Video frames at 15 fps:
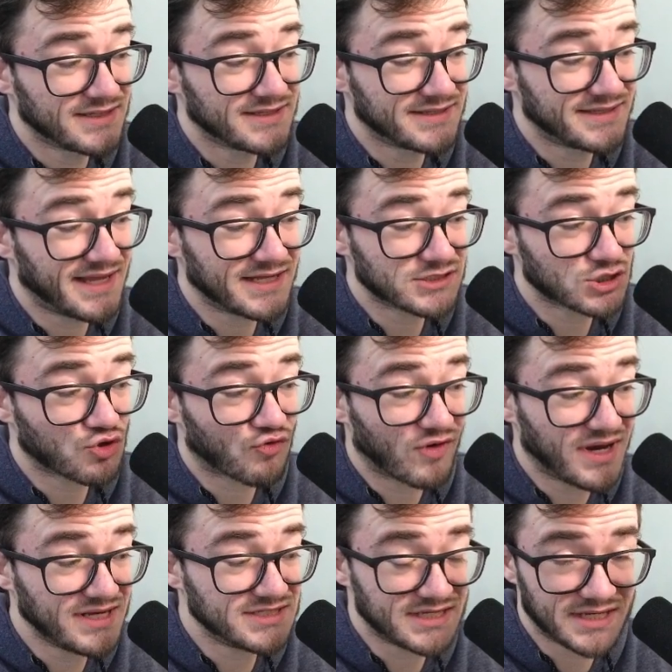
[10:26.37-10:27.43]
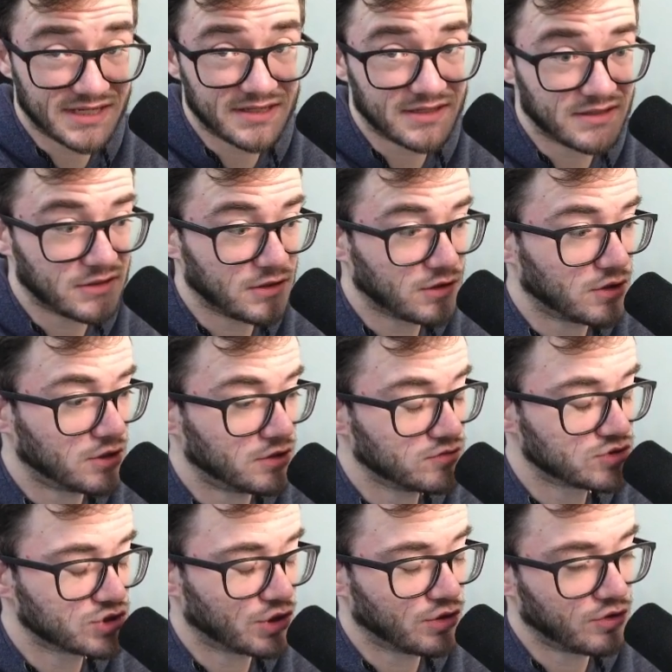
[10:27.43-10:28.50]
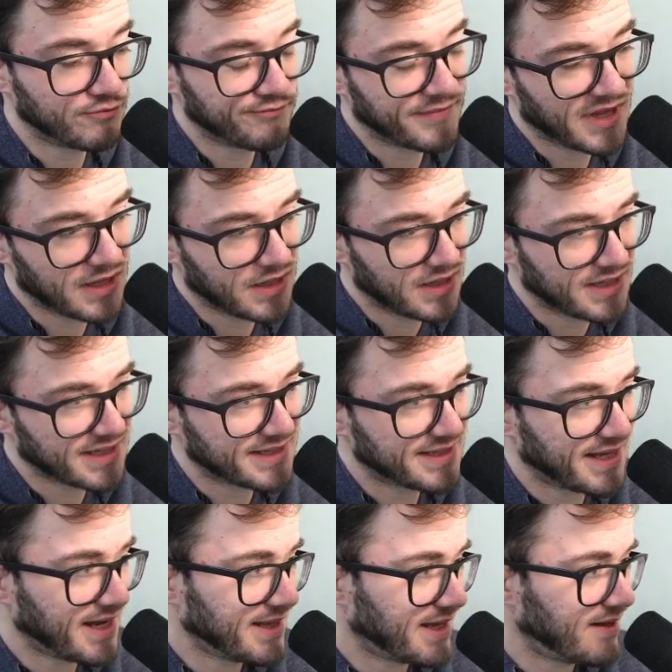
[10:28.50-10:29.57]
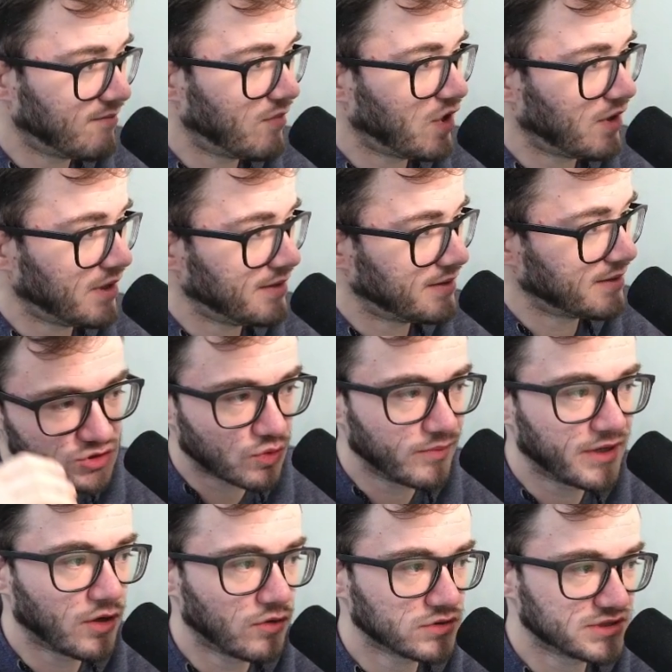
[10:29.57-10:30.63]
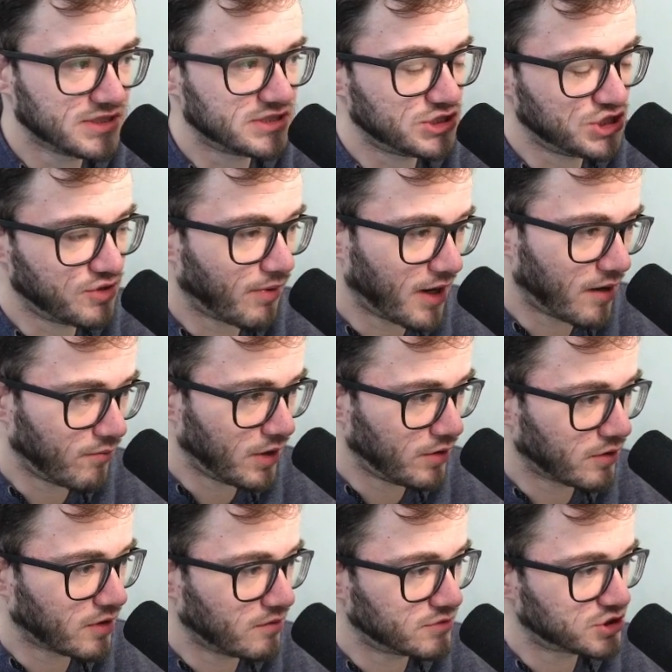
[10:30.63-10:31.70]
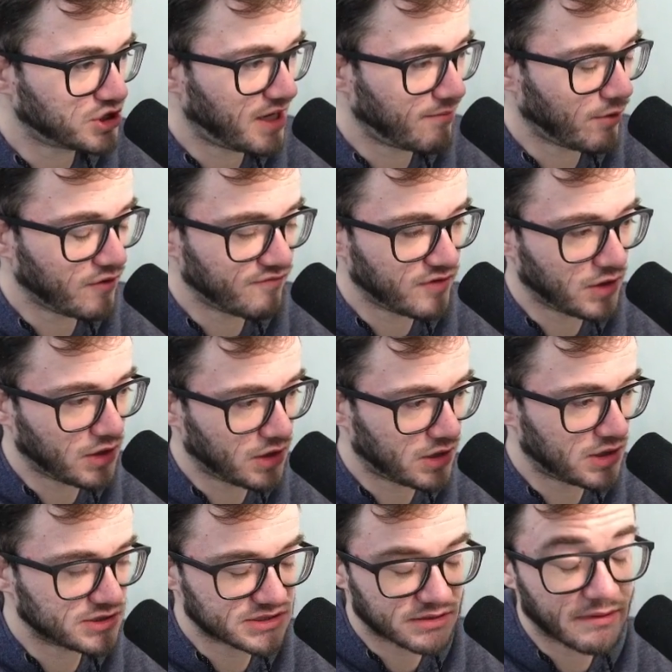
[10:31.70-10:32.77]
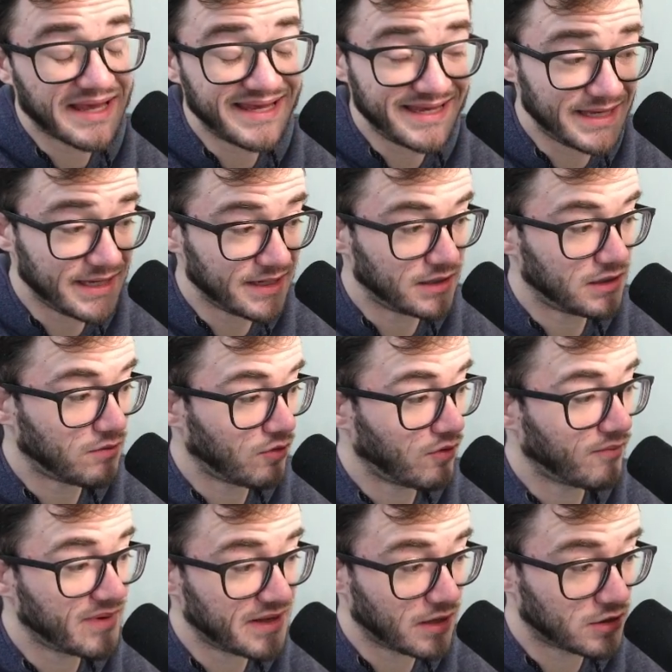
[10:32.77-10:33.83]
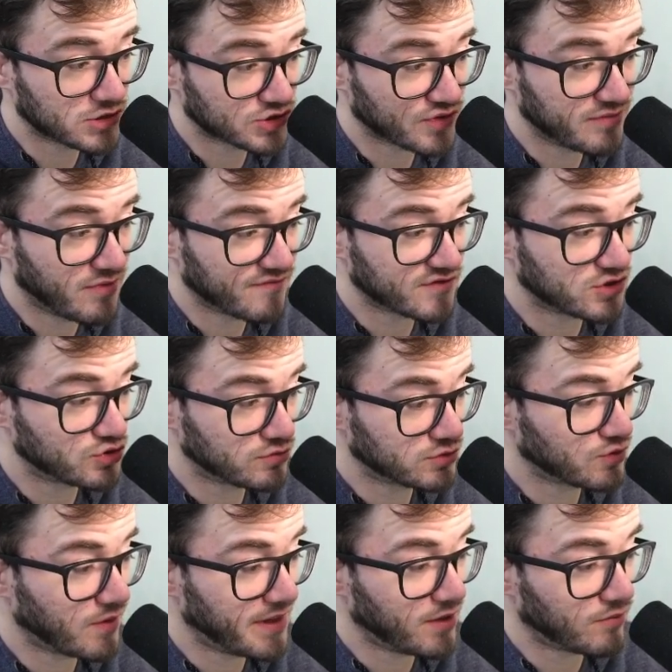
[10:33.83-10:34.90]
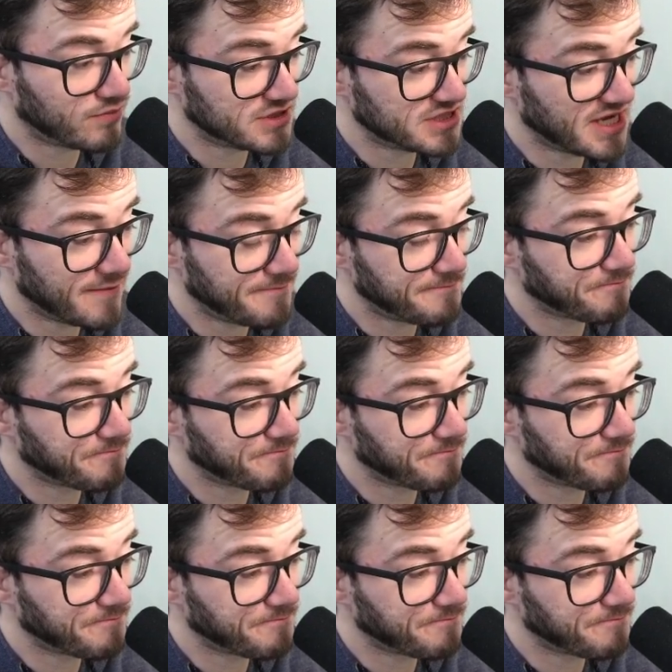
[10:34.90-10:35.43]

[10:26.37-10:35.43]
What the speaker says: That's crazy, you know, so take that in mind. So when we go on TCG player and we look at the Machamp over the last year, well, I mean, last 3 months has dropped 20%.